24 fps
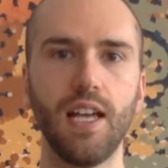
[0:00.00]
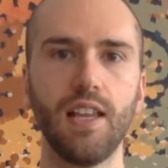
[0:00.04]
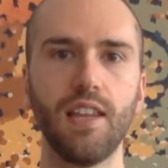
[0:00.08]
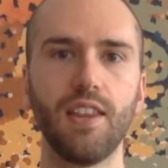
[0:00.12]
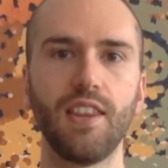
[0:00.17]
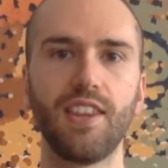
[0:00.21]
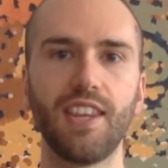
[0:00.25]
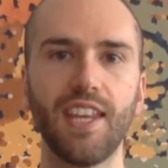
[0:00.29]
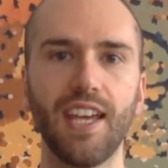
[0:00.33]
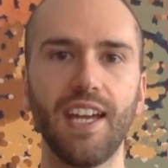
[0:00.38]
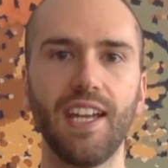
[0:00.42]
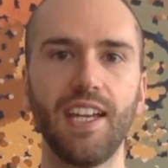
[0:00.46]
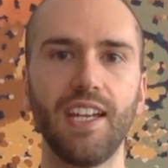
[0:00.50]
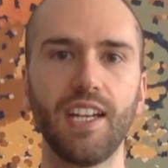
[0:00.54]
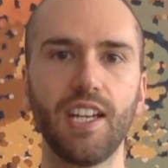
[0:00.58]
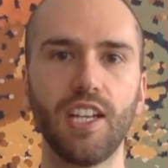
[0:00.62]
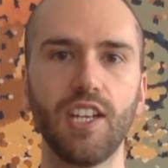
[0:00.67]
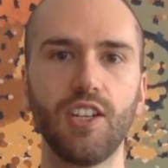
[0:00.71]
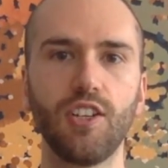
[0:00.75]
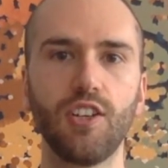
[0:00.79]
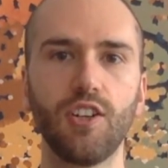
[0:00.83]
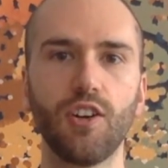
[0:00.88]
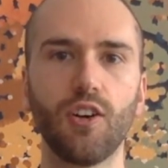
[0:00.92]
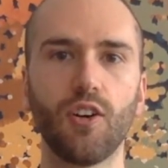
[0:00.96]
then
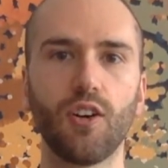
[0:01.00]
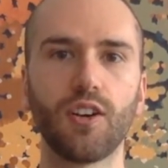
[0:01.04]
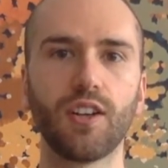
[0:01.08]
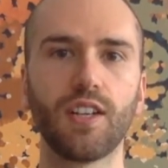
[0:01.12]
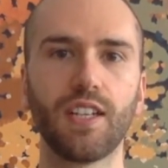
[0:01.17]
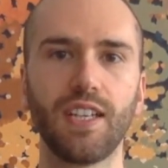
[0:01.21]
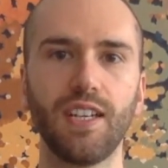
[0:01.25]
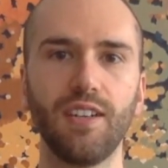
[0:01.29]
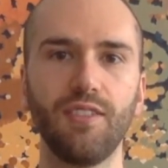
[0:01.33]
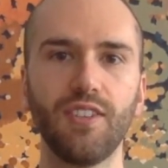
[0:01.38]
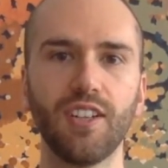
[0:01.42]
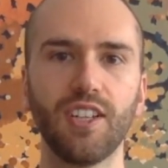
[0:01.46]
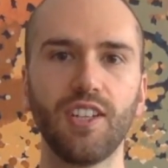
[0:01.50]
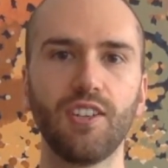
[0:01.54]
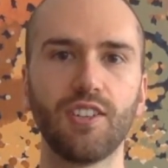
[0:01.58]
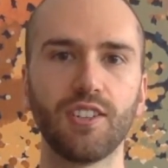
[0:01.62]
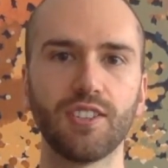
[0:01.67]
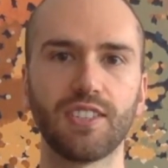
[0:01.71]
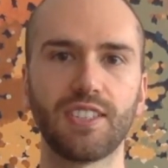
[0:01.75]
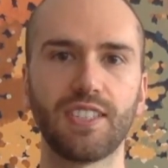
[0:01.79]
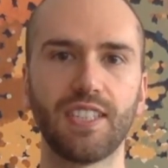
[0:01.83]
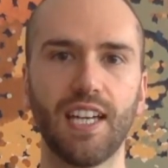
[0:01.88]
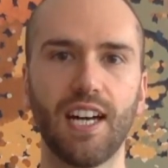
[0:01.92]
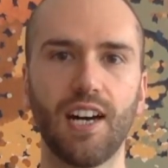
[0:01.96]
you're giving
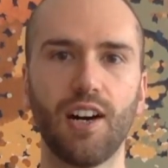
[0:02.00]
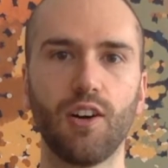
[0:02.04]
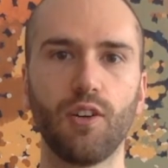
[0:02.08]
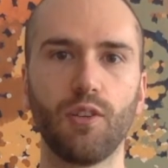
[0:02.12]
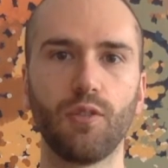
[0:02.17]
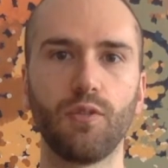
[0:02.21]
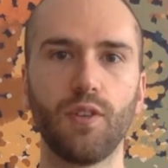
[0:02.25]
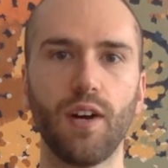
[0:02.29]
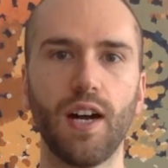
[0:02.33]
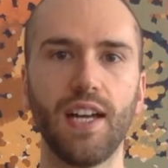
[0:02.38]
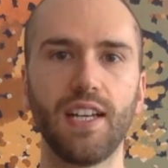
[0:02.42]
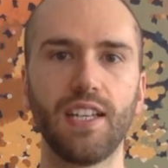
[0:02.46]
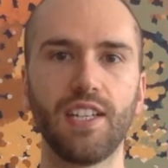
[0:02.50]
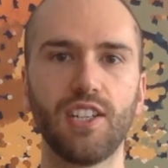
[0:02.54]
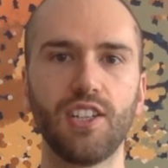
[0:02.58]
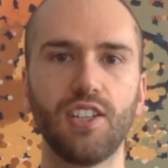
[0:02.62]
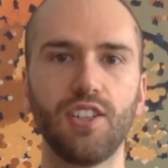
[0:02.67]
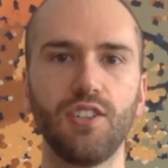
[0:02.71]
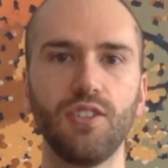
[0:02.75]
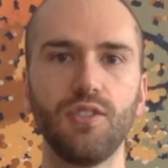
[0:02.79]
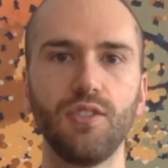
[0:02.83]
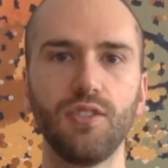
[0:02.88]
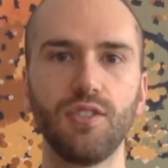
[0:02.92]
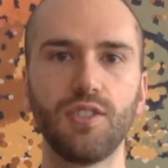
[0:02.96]
yourself a
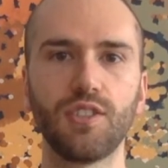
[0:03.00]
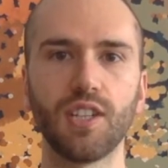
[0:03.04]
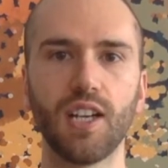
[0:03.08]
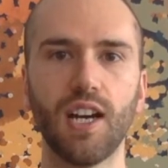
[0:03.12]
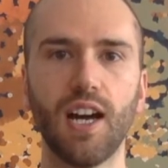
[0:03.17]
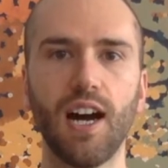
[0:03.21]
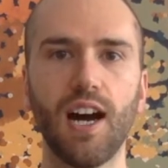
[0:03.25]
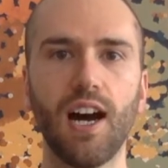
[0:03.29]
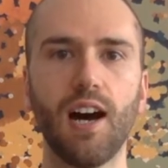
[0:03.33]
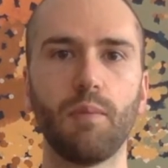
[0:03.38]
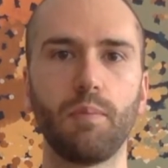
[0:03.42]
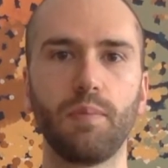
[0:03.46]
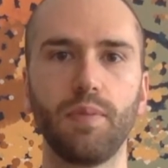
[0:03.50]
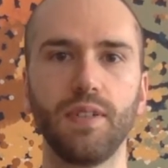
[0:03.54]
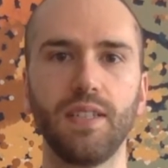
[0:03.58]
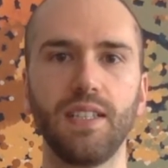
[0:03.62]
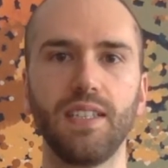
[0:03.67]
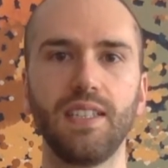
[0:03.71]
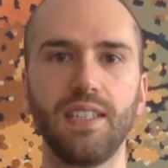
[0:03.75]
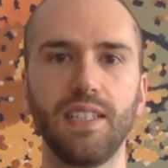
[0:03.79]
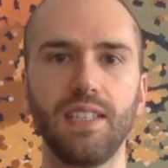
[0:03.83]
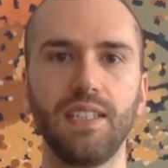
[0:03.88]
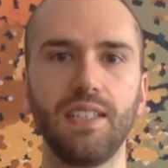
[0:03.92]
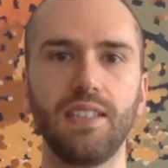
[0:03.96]
huge up
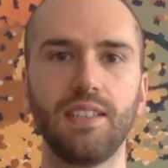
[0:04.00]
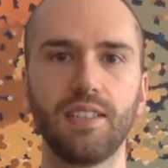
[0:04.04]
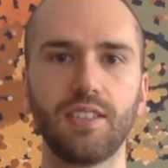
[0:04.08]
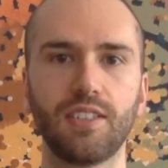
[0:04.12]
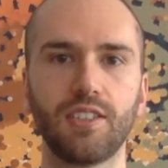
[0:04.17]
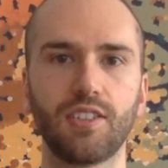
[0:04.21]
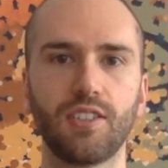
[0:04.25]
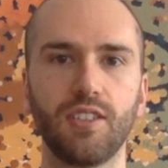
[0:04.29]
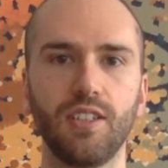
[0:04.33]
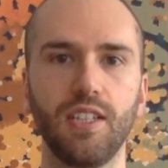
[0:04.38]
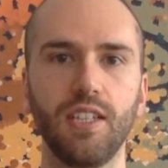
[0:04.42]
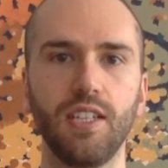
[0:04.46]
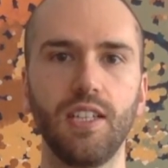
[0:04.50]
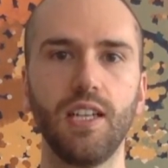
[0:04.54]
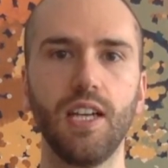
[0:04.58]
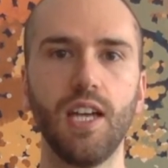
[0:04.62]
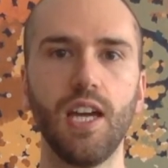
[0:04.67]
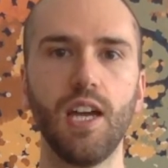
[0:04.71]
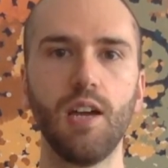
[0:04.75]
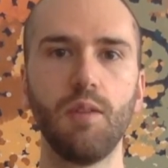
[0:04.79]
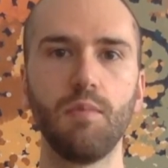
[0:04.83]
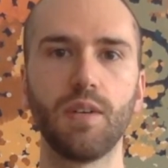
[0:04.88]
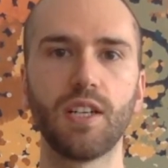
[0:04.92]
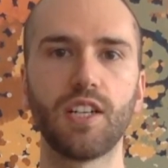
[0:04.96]
in the industry
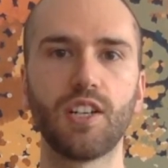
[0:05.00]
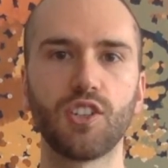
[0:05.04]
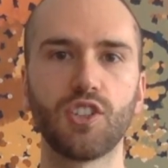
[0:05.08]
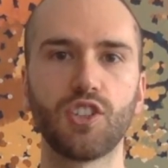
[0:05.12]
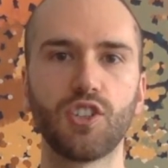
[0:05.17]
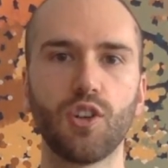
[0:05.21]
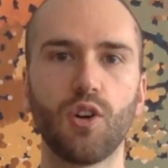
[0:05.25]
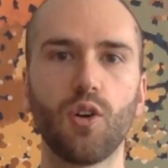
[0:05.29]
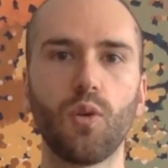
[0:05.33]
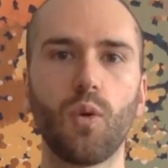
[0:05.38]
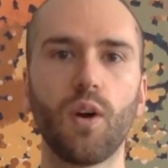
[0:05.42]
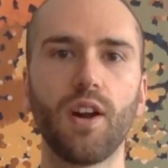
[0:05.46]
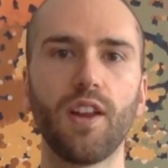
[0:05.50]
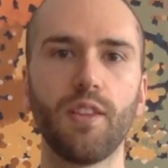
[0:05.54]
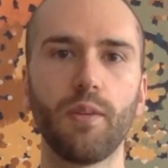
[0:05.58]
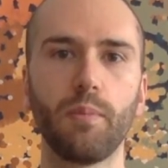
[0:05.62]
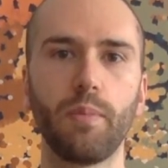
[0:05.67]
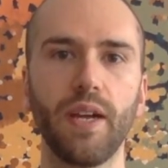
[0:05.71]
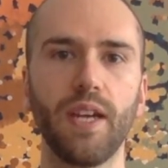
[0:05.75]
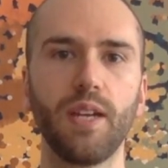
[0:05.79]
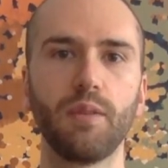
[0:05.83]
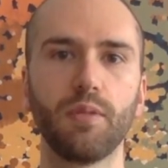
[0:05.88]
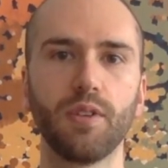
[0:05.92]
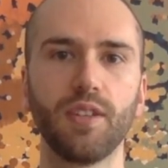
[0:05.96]
because you're one of the
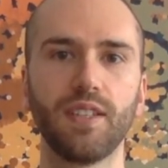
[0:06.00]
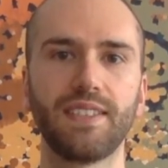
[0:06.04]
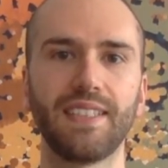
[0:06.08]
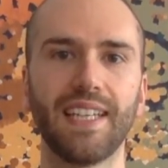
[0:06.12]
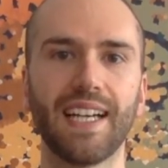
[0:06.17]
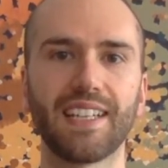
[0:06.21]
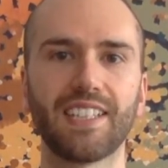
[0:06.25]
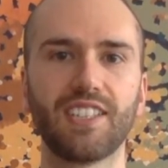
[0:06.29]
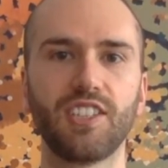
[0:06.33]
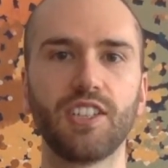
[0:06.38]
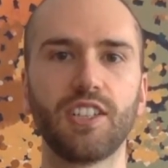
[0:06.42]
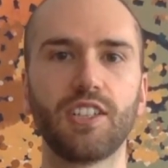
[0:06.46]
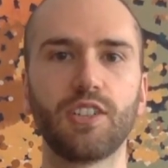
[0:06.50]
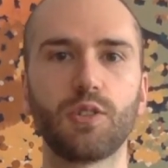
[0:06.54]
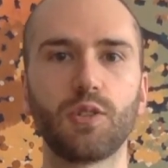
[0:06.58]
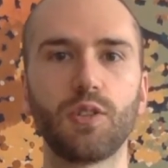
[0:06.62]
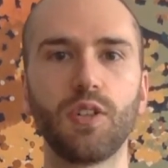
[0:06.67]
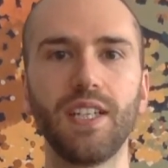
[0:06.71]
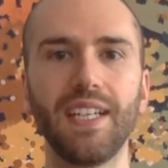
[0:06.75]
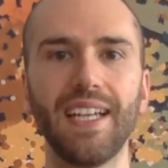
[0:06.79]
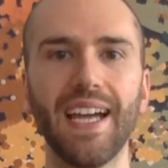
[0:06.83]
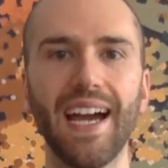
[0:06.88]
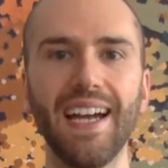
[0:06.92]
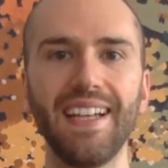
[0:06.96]
people that's actually
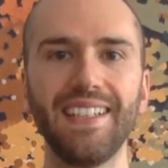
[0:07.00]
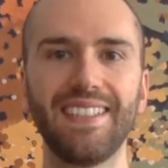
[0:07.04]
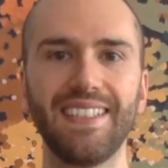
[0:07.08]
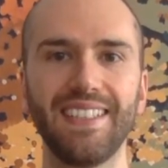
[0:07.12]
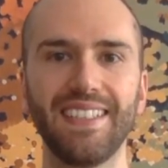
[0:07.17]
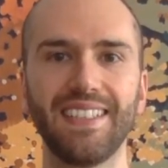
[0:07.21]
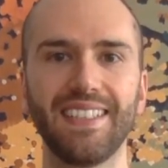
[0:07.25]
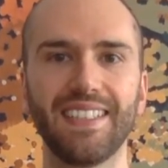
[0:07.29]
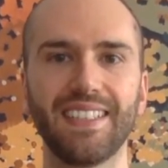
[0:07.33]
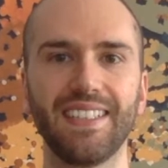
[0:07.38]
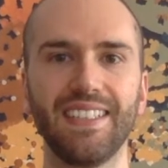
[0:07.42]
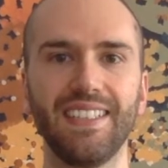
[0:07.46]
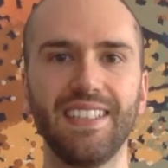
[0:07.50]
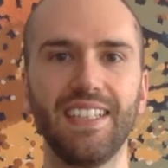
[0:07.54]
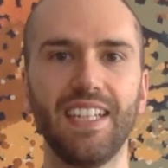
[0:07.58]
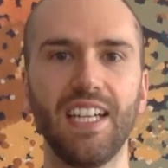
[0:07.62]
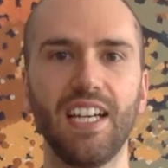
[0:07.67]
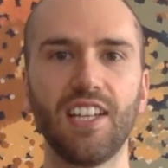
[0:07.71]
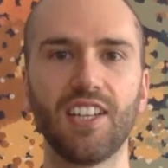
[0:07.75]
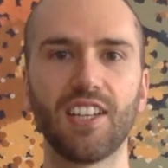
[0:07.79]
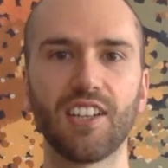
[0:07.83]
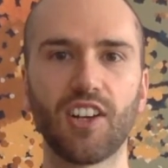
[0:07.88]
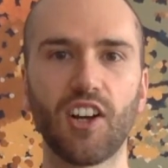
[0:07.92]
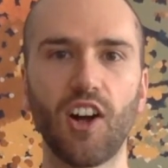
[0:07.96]
creating
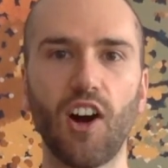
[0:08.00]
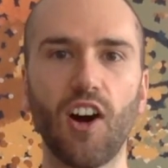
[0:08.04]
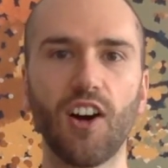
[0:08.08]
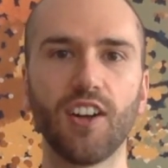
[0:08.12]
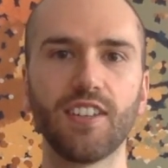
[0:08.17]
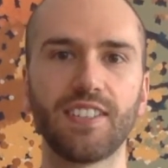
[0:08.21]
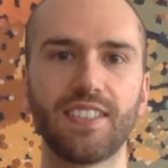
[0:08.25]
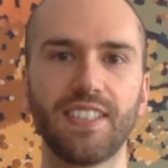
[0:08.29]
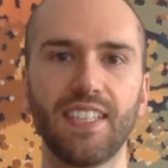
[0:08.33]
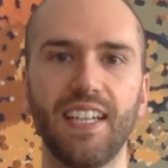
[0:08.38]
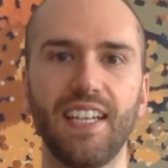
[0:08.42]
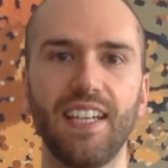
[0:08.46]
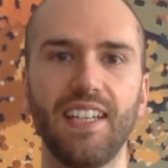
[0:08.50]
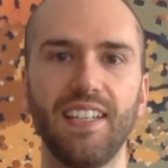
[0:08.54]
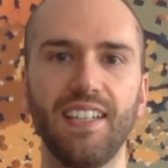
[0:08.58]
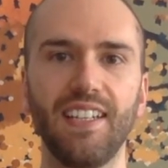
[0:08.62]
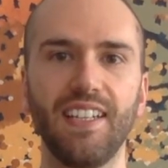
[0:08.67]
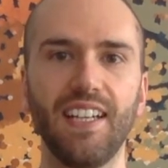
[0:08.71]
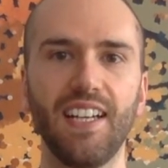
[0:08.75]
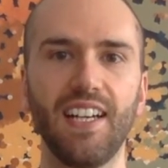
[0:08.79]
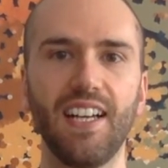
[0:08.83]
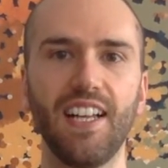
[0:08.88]
the content